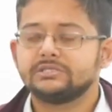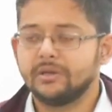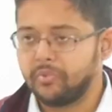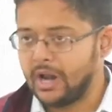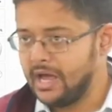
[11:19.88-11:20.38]

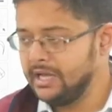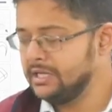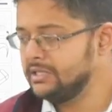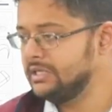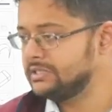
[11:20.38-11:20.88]
supplying
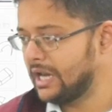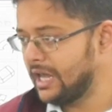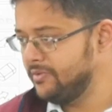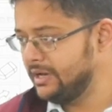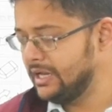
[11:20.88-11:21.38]
the
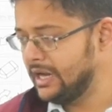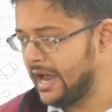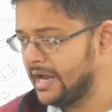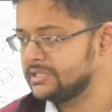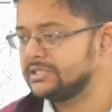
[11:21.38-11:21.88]
salivary
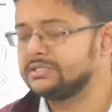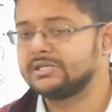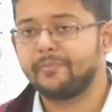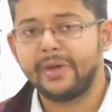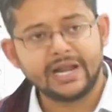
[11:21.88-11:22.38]
glands, there is
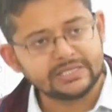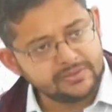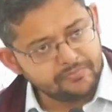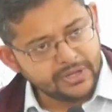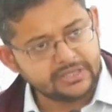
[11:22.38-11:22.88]
the
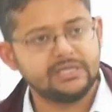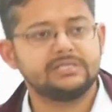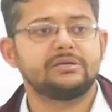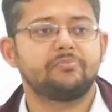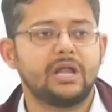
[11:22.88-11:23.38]
parasympathetic
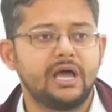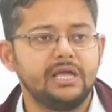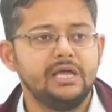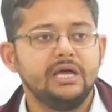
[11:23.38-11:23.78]
supply,